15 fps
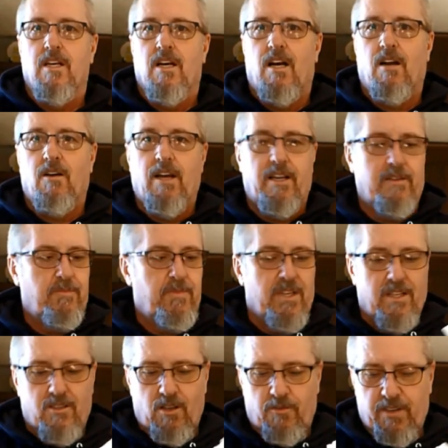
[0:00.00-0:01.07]
All right.
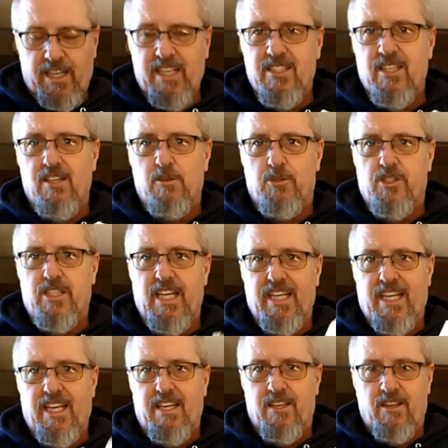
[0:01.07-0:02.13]
So if it gets a little
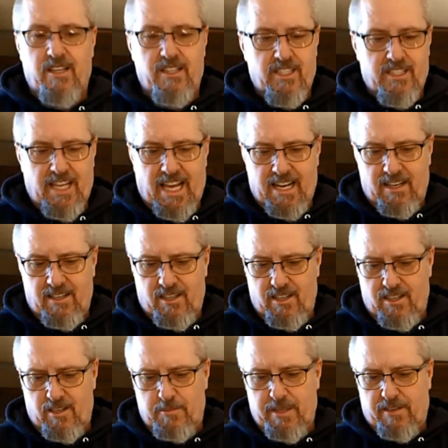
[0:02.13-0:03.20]
sticky, you can just add a
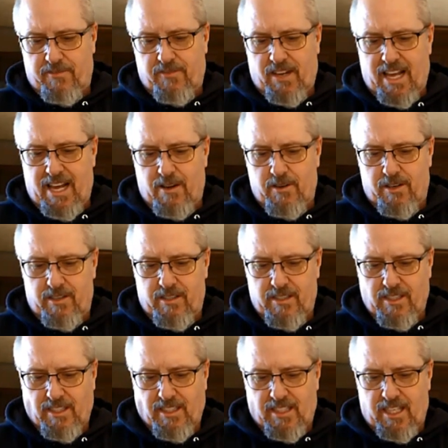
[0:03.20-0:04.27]
little bit of flour
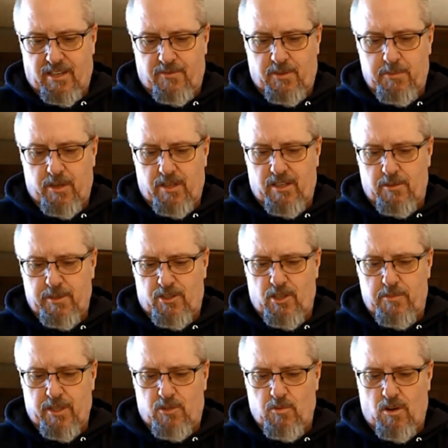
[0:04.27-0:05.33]
if you put a little bit too
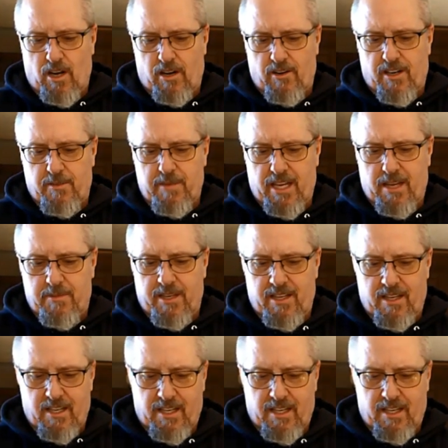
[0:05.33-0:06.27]
much water in it maybe.